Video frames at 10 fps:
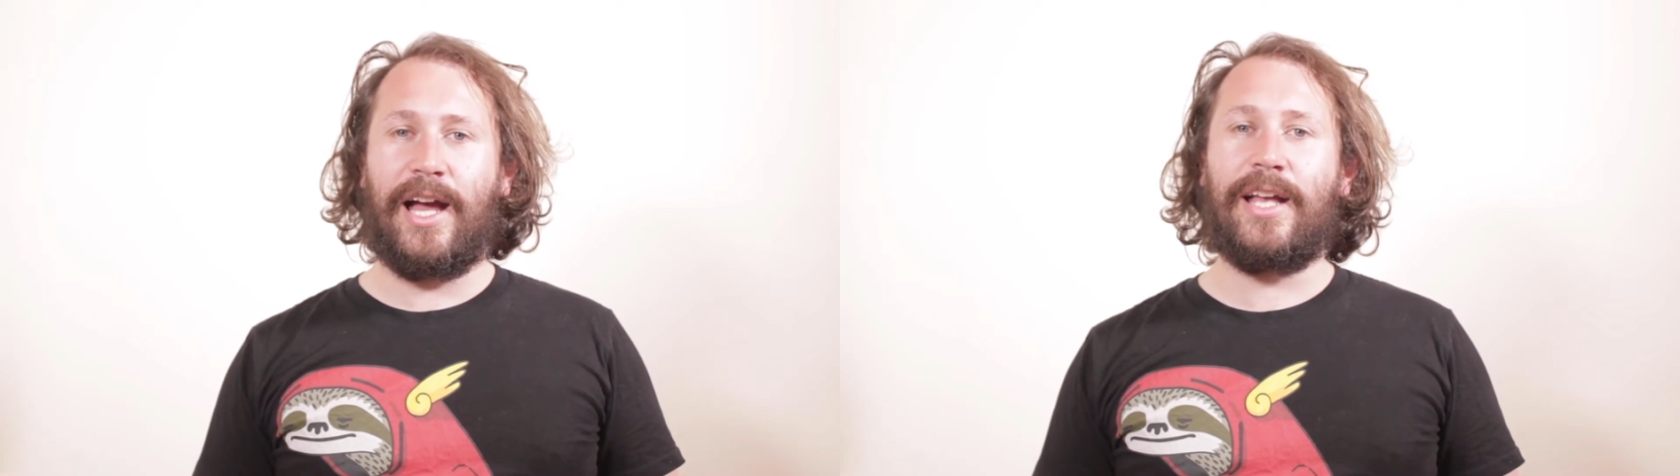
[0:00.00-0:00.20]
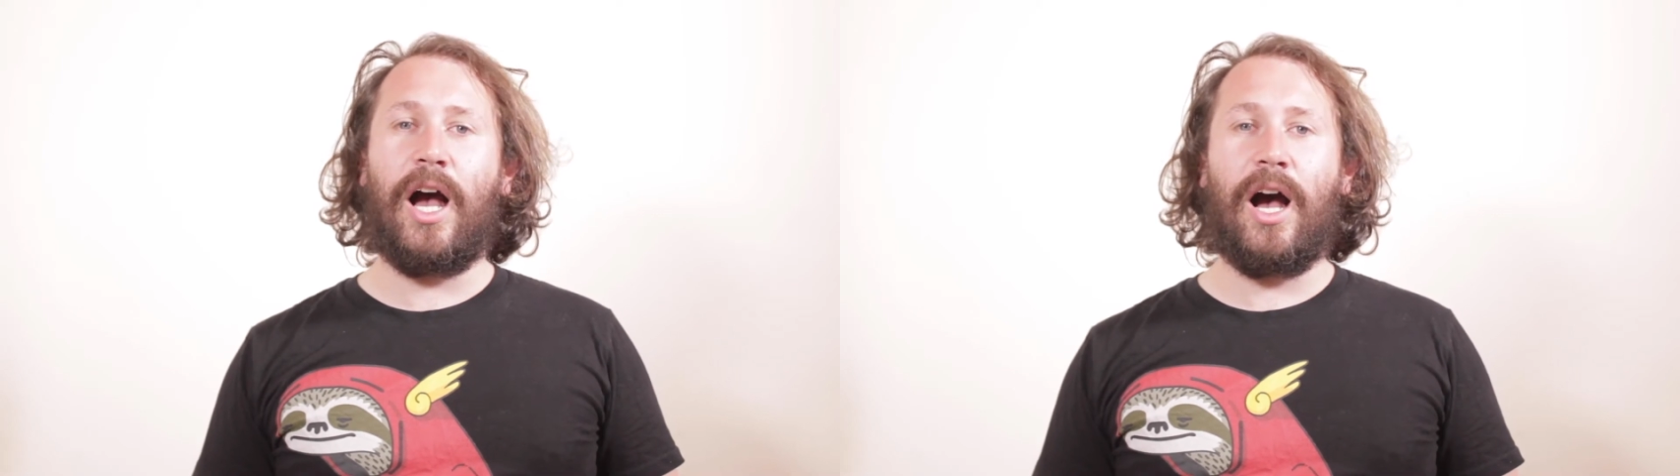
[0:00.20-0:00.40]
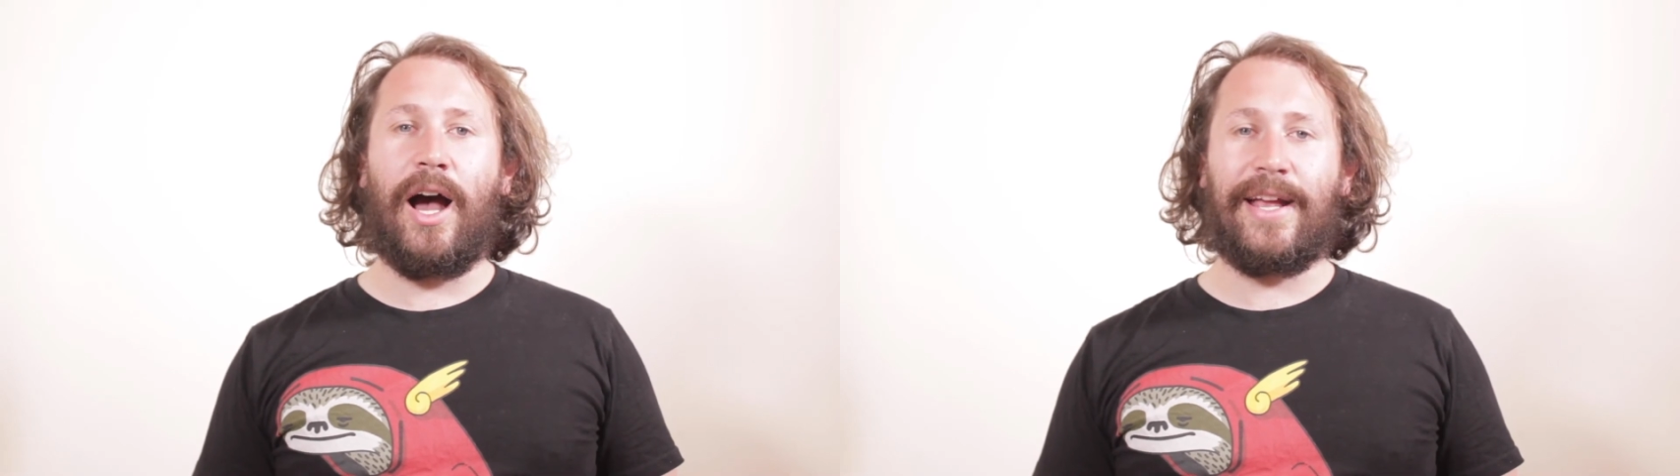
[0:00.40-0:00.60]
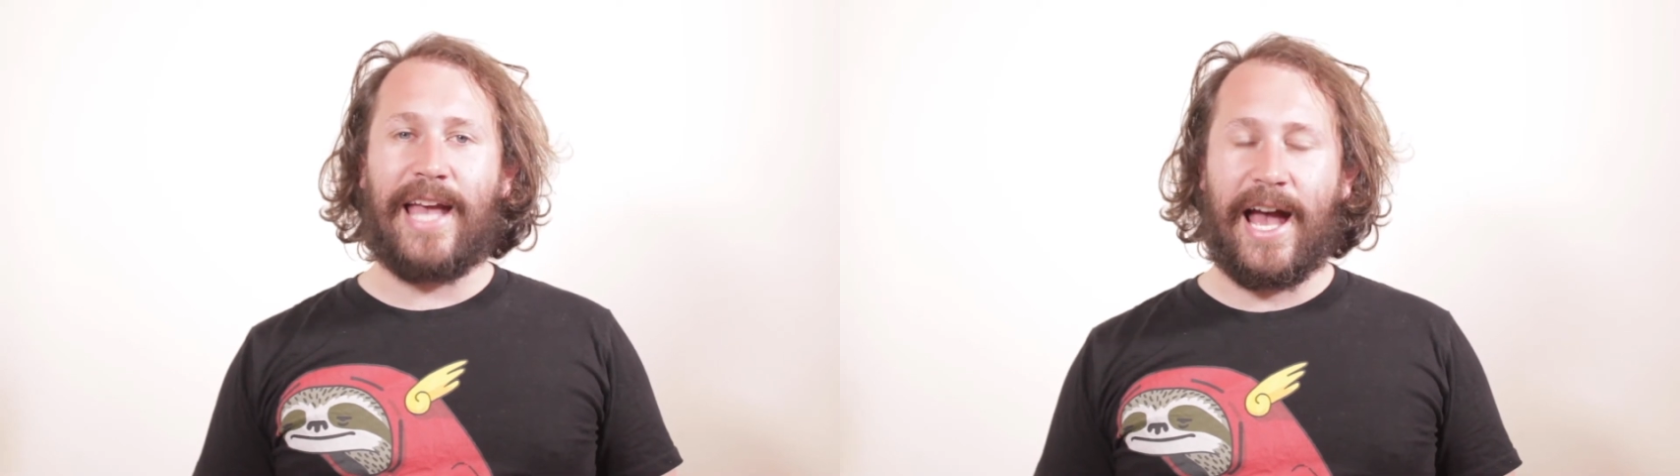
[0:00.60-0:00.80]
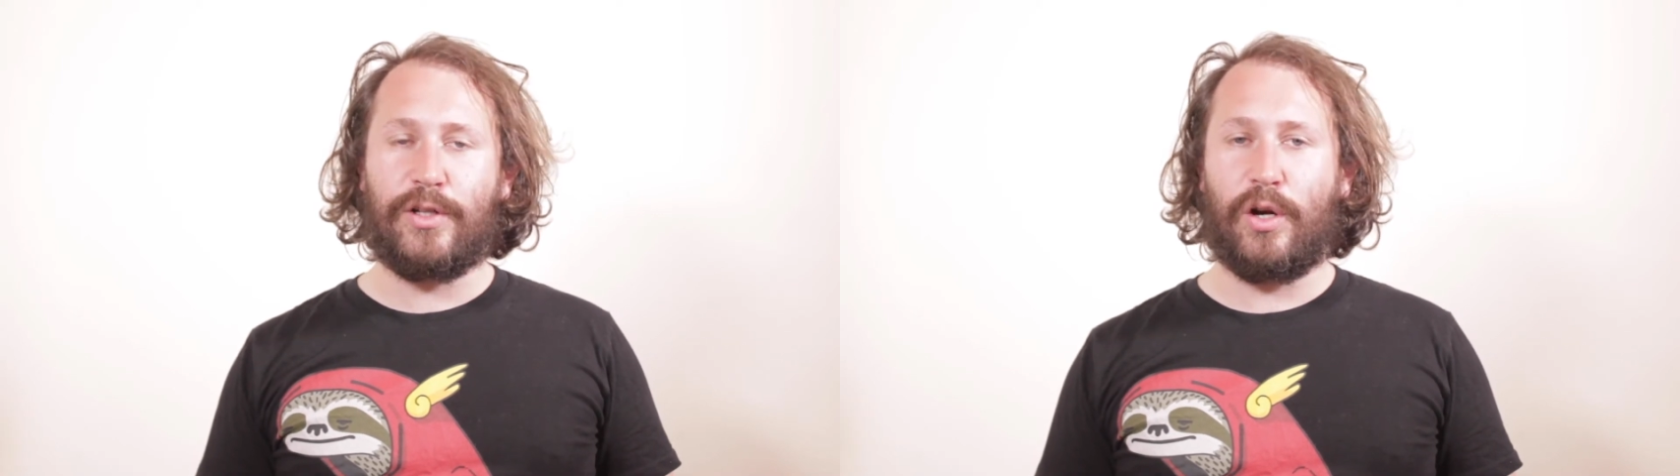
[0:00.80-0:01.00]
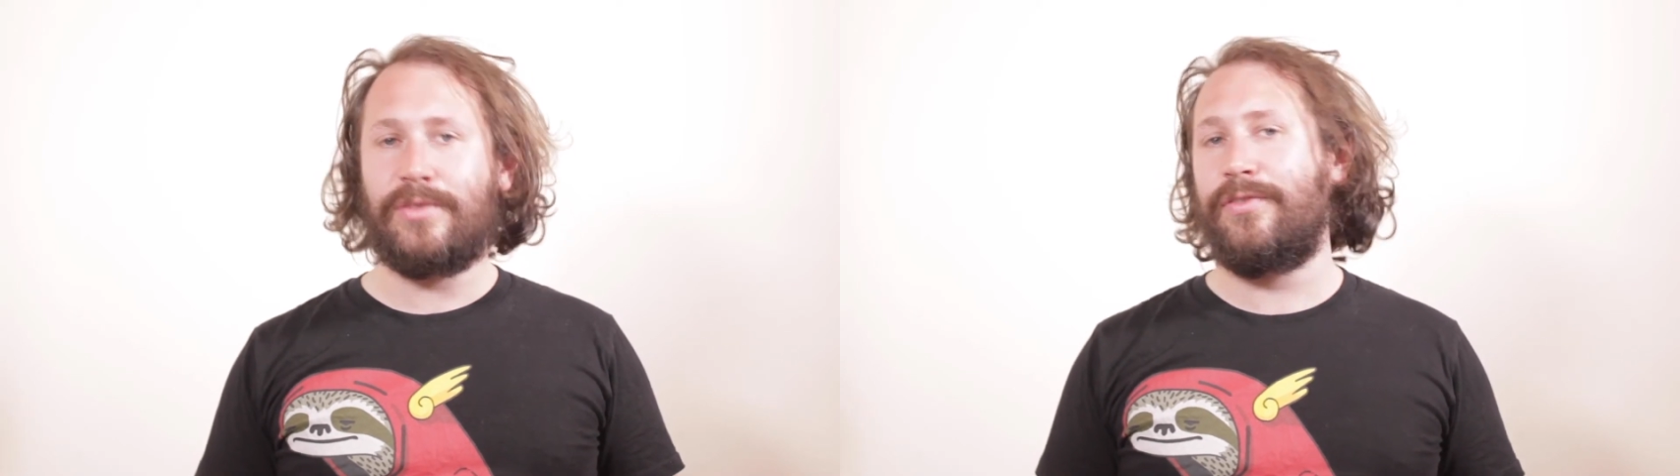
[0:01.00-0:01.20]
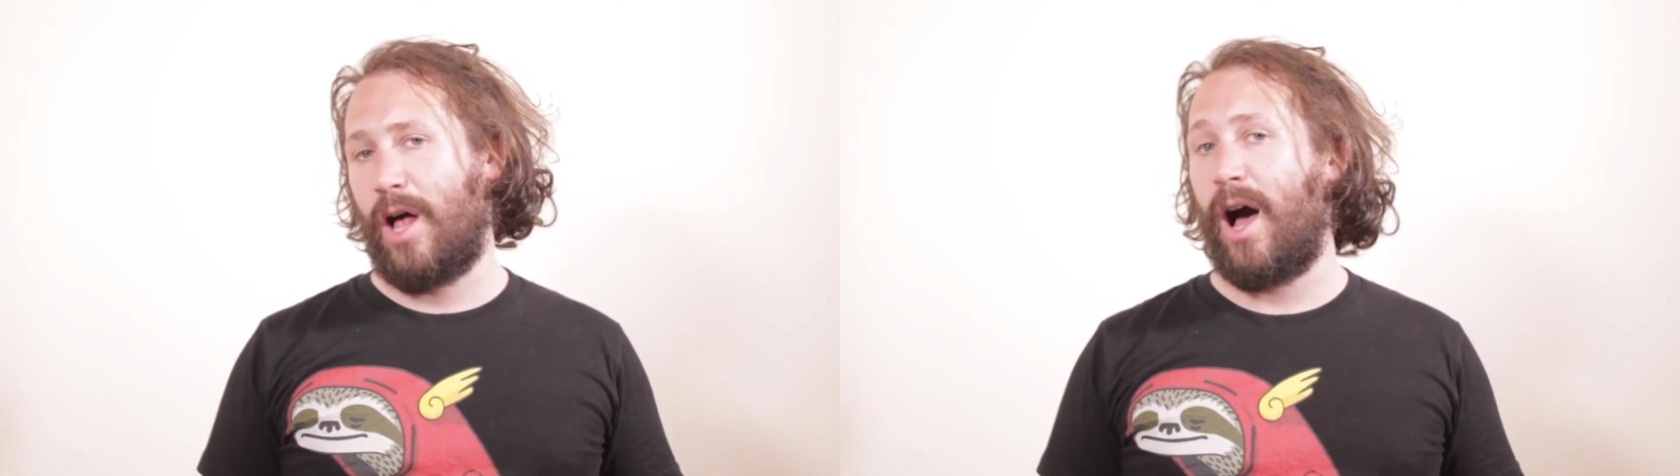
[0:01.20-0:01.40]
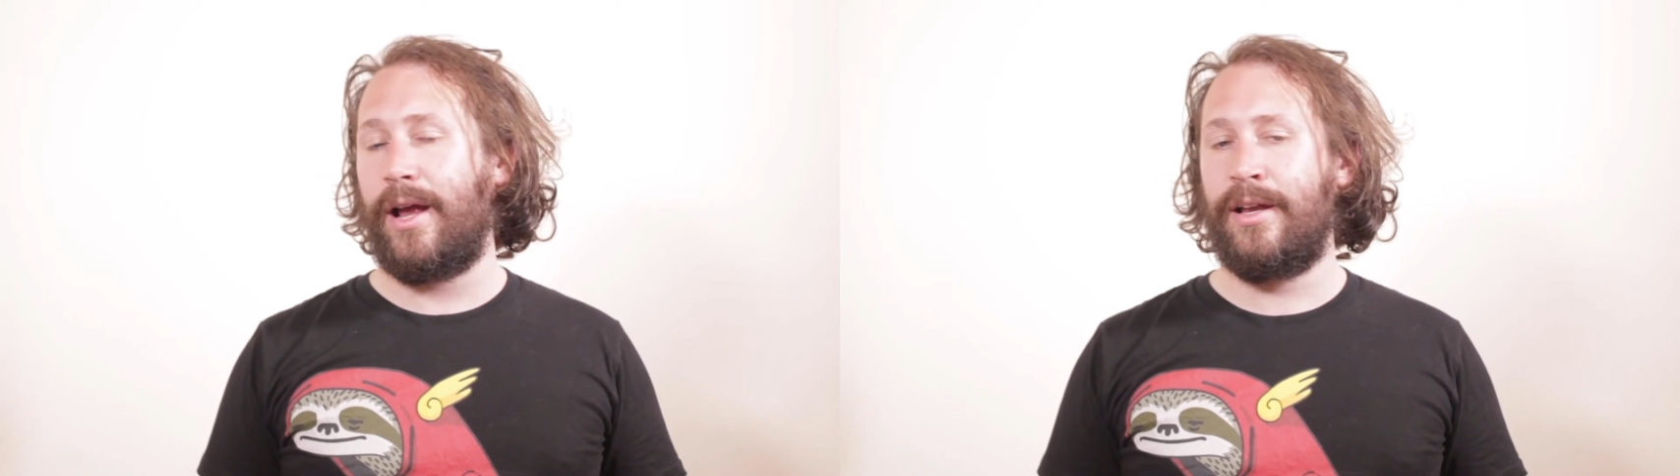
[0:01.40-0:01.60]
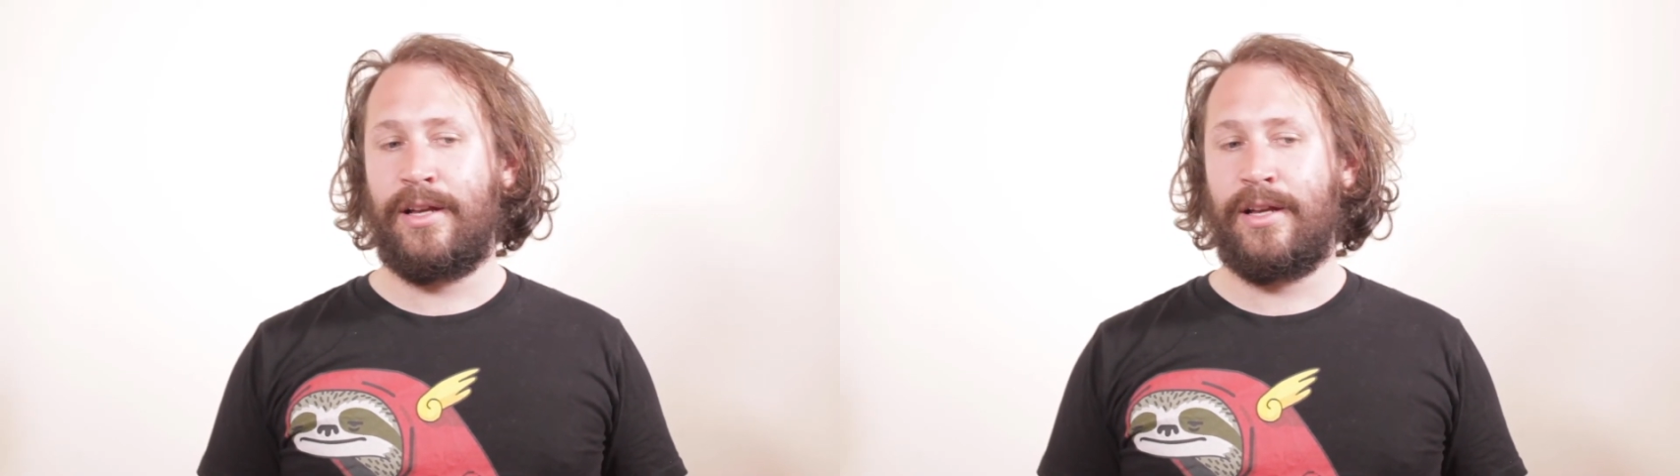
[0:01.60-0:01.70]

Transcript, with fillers: I, I cannot fly."